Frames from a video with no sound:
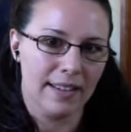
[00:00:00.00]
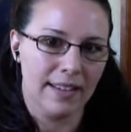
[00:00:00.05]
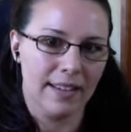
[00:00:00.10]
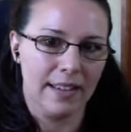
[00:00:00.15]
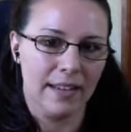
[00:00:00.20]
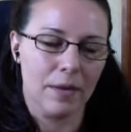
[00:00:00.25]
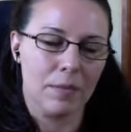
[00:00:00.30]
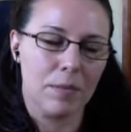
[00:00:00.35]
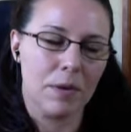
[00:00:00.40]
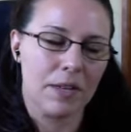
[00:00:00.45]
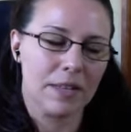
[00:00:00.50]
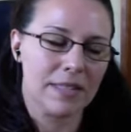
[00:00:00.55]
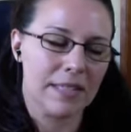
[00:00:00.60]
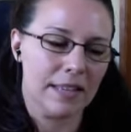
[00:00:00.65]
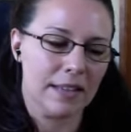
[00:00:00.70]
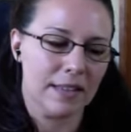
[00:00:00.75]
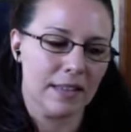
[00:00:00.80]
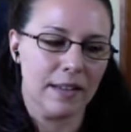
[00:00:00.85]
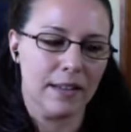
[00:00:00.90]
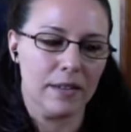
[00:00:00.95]
And I'm not
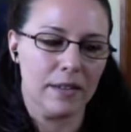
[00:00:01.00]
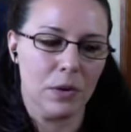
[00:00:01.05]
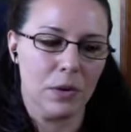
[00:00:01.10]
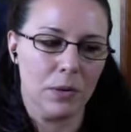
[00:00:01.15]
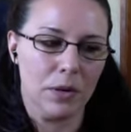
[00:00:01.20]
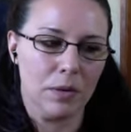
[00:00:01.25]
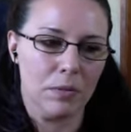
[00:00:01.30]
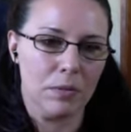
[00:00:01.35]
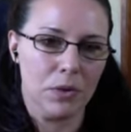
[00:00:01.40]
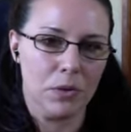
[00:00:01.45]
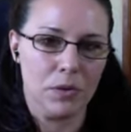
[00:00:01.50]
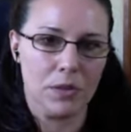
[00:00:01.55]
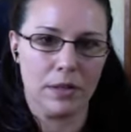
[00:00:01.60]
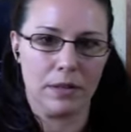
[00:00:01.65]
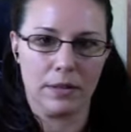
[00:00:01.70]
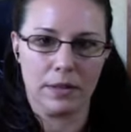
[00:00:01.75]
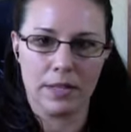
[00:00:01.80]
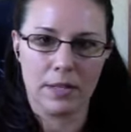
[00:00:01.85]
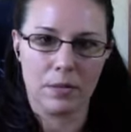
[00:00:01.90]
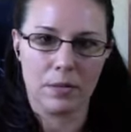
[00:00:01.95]
saying that no one abused it.
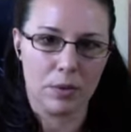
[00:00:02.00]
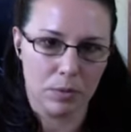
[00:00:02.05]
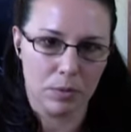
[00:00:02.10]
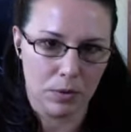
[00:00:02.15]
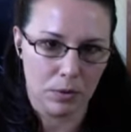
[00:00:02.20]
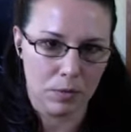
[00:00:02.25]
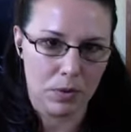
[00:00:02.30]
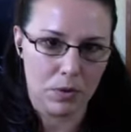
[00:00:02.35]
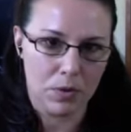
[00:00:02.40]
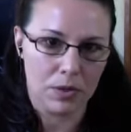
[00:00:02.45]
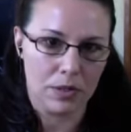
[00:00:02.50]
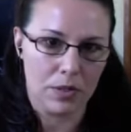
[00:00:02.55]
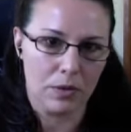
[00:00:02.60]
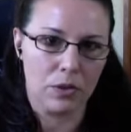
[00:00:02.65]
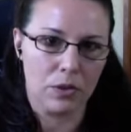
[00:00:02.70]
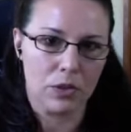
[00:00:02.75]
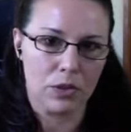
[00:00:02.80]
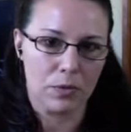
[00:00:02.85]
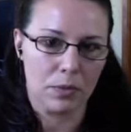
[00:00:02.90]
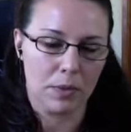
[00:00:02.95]
Lots of people abused it,
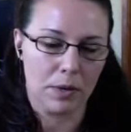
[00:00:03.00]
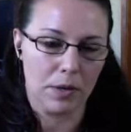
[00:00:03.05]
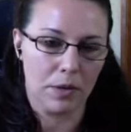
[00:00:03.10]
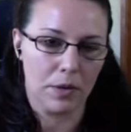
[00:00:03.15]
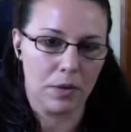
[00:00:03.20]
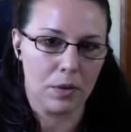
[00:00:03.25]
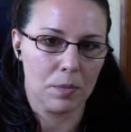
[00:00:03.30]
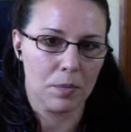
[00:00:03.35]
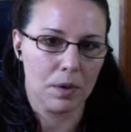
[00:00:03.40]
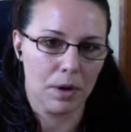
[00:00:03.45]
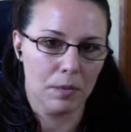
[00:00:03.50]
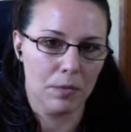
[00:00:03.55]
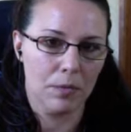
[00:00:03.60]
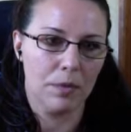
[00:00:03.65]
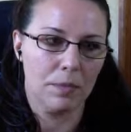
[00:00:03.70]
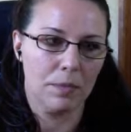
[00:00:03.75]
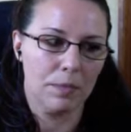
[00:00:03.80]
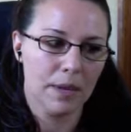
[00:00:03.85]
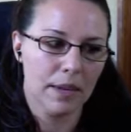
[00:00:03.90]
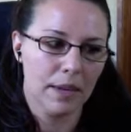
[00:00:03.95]
which is part of the
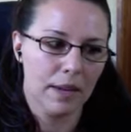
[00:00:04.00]
problem.